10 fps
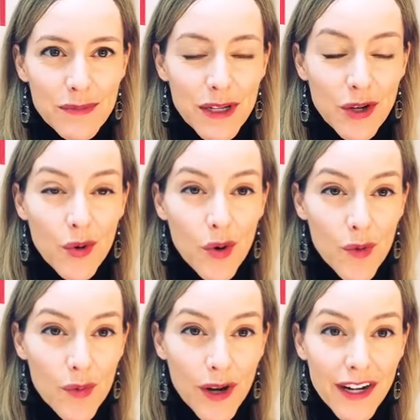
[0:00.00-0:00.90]
be
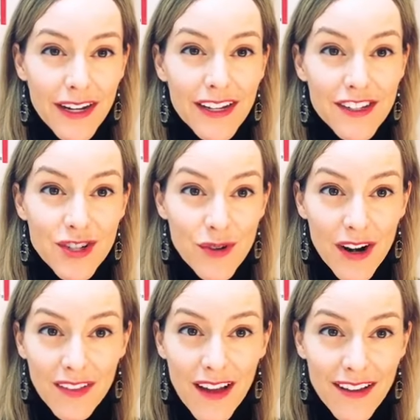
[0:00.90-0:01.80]
incorporating into
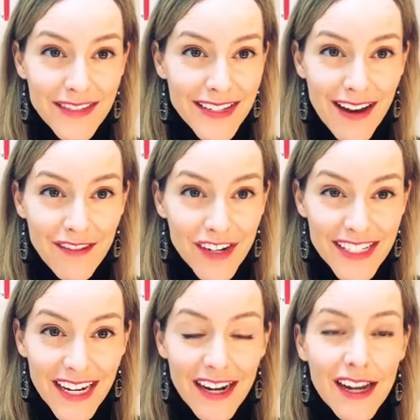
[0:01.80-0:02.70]
our lives every
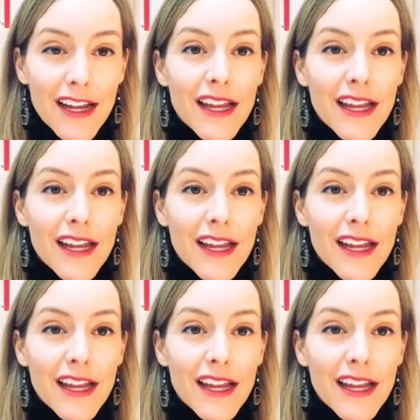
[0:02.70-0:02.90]
day.